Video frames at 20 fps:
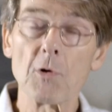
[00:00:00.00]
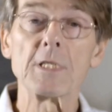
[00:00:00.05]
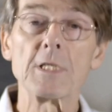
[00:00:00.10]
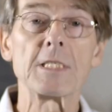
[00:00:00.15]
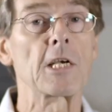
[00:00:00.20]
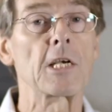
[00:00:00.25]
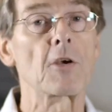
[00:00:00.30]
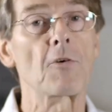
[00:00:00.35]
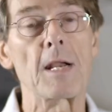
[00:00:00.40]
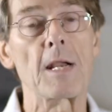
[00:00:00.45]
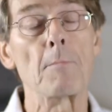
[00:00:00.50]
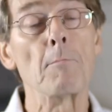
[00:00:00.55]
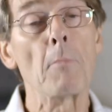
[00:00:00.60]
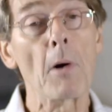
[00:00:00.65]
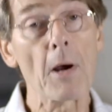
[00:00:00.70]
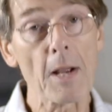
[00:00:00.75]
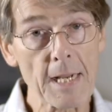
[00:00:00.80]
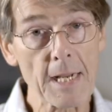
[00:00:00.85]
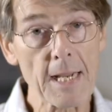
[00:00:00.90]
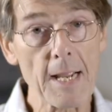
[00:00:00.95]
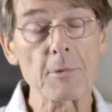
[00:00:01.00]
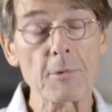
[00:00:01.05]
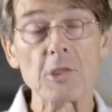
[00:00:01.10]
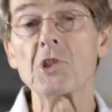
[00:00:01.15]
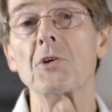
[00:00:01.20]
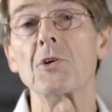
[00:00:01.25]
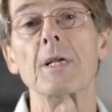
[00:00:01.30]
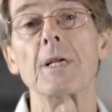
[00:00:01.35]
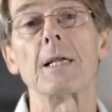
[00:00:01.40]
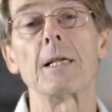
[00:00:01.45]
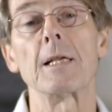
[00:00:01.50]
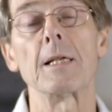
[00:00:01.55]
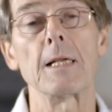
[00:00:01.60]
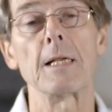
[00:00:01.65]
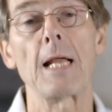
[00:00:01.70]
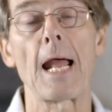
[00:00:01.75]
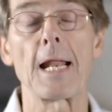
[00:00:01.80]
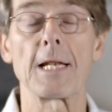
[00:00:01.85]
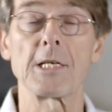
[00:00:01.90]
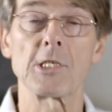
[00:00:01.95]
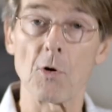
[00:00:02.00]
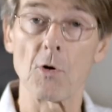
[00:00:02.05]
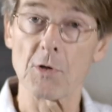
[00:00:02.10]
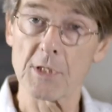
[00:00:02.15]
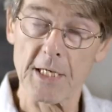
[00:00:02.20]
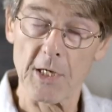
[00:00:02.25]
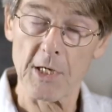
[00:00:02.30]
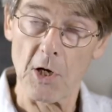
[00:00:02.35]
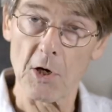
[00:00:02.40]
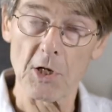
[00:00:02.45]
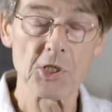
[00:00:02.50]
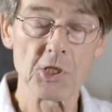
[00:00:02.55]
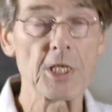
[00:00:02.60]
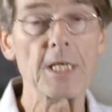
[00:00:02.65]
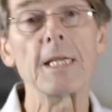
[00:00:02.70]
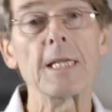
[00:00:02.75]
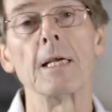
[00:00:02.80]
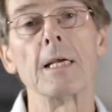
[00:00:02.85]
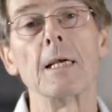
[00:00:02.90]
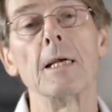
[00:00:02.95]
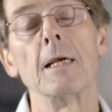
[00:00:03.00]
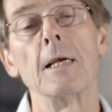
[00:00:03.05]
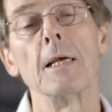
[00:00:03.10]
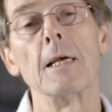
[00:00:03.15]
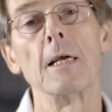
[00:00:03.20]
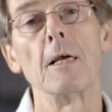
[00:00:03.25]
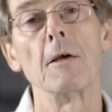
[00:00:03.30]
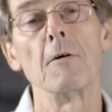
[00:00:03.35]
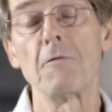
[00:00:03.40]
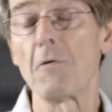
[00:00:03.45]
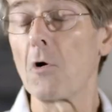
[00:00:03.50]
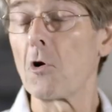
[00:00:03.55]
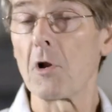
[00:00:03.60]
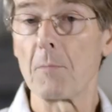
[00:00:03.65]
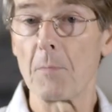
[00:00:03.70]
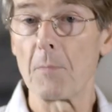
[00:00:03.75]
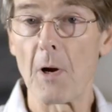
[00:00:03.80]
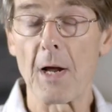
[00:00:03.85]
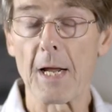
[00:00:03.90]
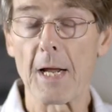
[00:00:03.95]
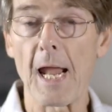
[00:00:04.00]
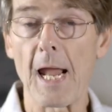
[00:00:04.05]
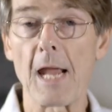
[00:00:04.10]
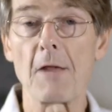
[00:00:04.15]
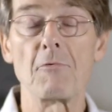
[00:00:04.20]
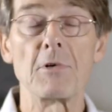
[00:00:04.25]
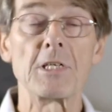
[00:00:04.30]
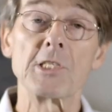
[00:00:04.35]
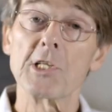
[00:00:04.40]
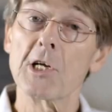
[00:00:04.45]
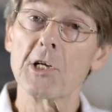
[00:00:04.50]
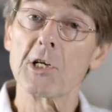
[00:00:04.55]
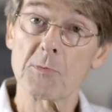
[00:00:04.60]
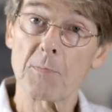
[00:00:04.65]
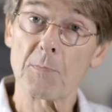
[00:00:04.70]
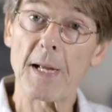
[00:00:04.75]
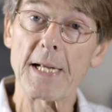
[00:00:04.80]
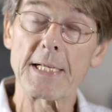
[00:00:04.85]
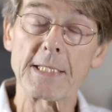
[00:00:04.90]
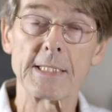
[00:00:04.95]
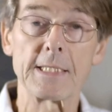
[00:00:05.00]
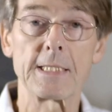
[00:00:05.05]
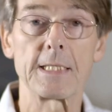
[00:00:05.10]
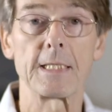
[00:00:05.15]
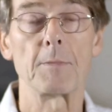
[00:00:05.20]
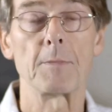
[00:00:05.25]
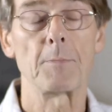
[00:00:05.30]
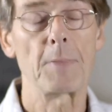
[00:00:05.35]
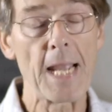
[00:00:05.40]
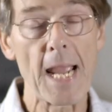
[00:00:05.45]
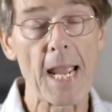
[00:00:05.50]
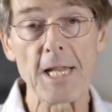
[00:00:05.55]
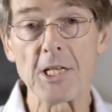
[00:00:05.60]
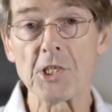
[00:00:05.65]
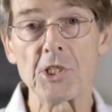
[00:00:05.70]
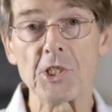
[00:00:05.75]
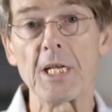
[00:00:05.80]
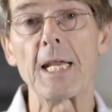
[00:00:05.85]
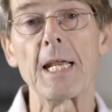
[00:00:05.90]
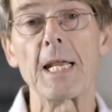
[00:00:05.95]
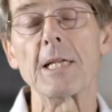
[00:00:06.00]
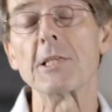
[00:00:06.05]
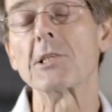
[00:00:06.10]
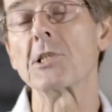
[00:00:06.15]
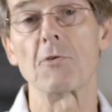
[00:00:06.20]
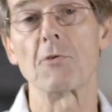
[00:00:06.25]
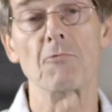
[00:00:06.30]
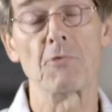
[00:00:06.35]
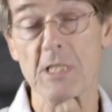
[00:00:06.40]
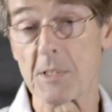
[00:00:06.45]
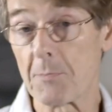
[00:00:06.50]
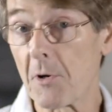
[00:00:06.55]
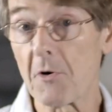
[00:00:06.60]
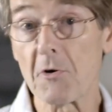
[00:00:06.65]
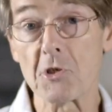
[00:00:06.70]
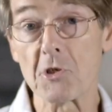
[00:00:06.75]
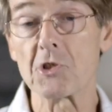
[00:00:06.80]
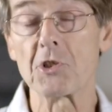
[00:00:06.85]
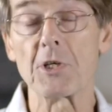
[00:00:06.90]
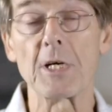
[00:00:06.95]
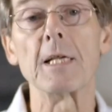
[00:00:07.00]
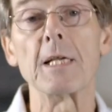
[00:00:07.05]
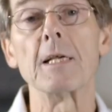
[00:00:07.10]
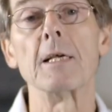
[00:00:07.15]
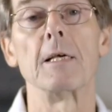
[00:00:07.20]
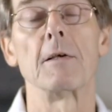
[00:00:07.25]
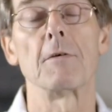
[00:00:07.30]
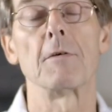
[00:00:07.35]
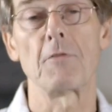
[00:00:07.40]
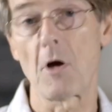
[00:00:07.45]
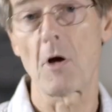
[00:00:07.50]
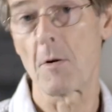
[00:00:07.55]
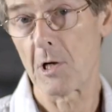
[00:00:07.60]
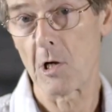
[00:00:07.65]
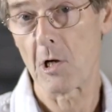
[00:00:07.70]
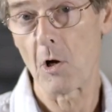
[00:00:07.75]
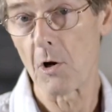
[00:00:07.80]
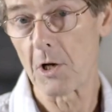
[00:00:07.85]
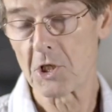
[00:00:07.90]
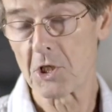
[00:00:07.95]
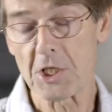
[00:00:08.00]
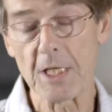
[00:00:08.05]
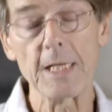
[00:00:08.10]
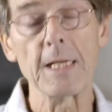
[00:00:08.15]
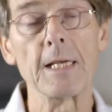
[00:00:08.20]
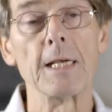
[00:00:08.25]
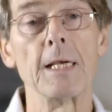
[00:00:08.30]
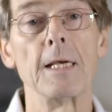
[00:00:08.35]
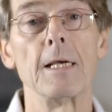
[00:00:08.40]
honours degree in biochemistry and toxicology, followed by a research based PhD into respiratory pharmacology.